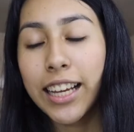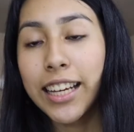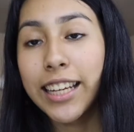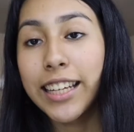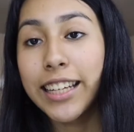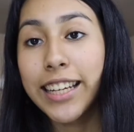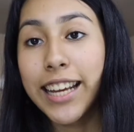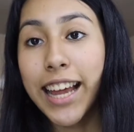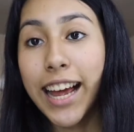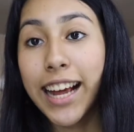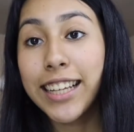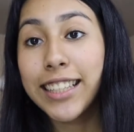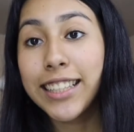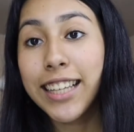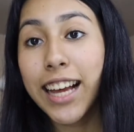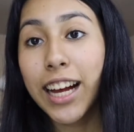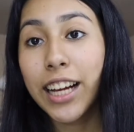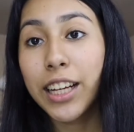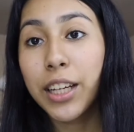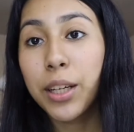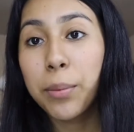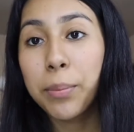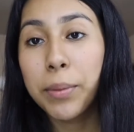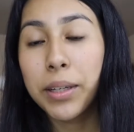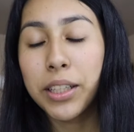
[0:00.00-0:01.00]
Next
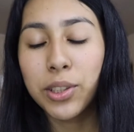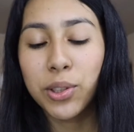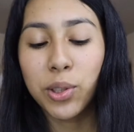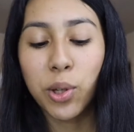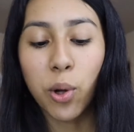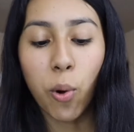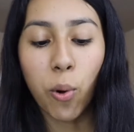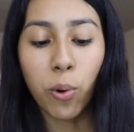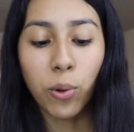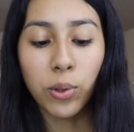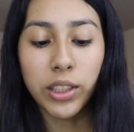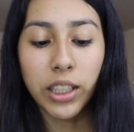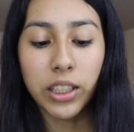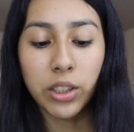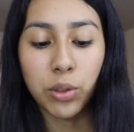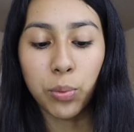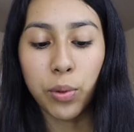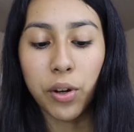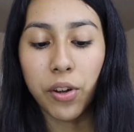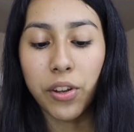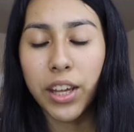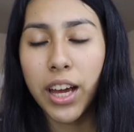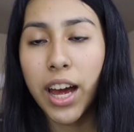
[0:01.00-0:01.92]
item is gold as well.